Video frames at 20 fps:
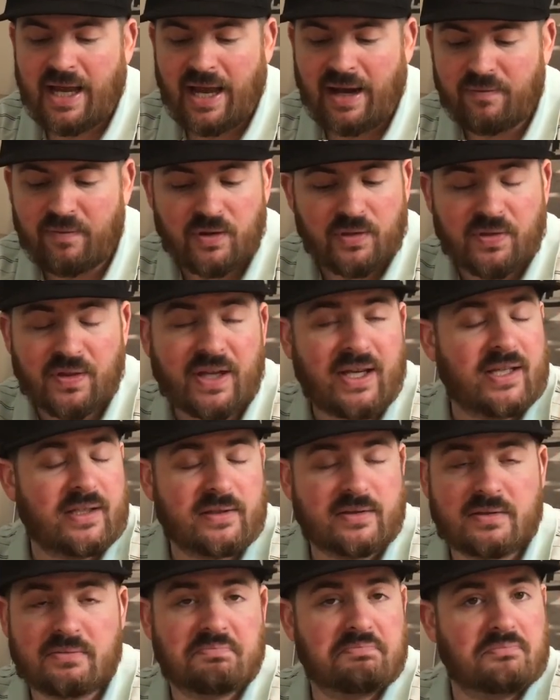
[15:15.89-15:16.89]

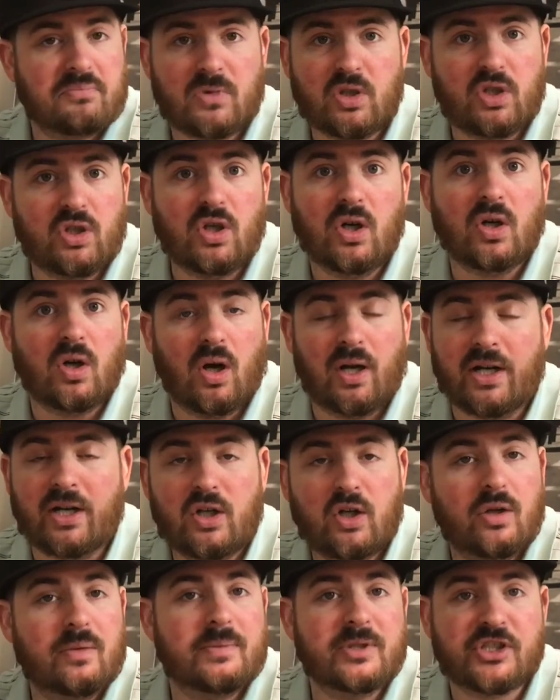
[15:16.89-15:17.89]
Everything's good on
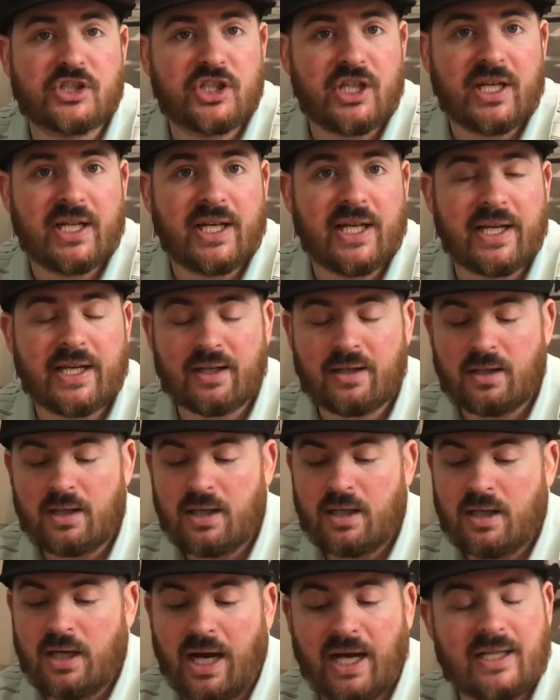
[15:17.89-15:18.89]
it. Good machining.
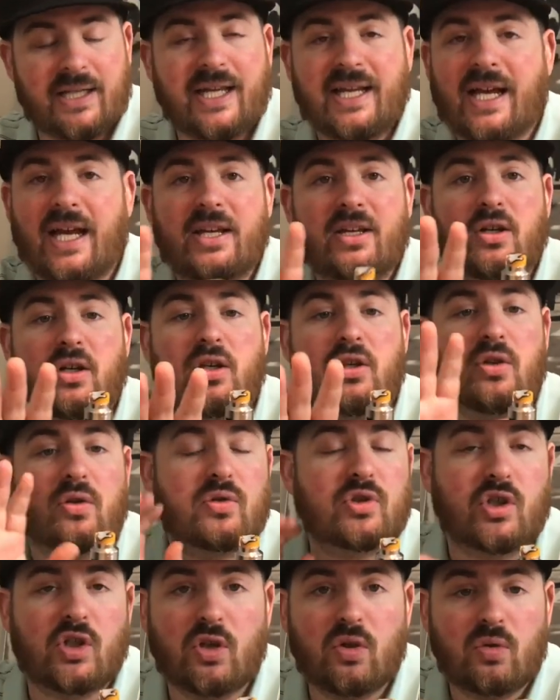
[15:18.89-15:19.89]
I like how you can
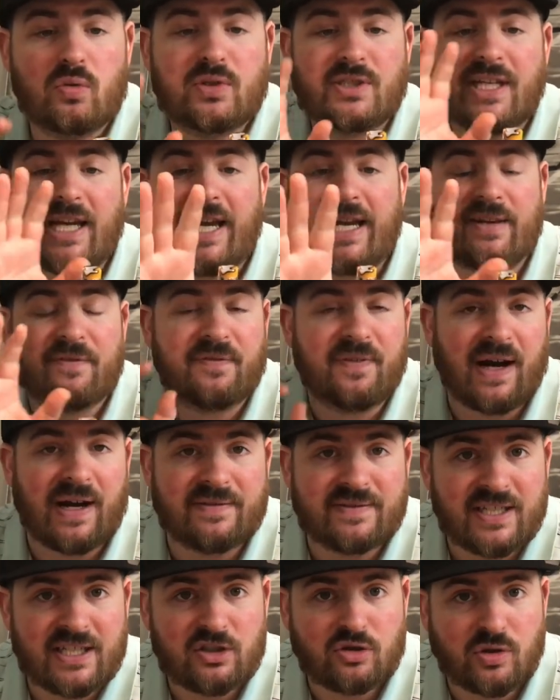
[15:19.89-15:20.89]
use goons and
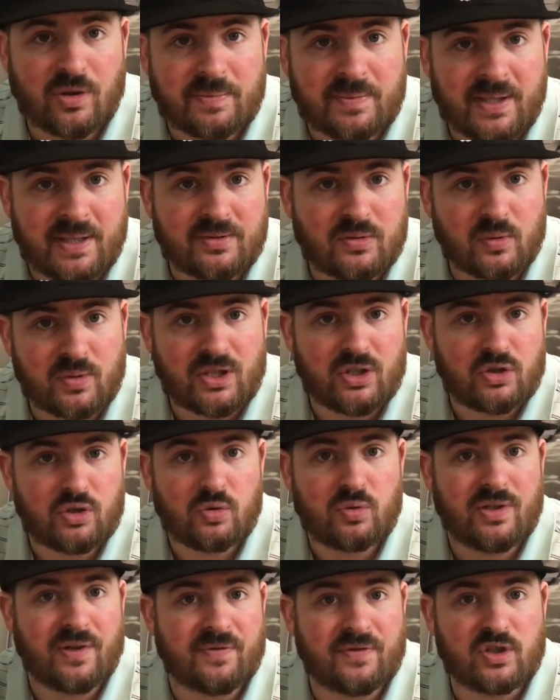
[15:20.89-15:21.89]
510 drip tips with the
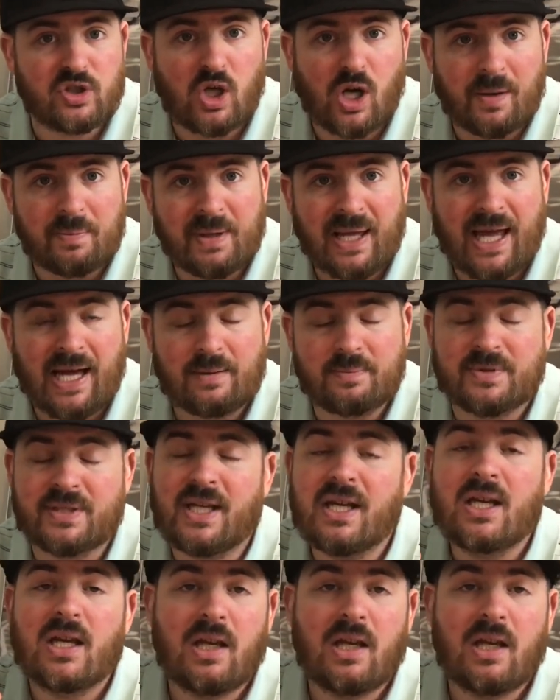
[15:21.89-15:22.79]
two different top caps.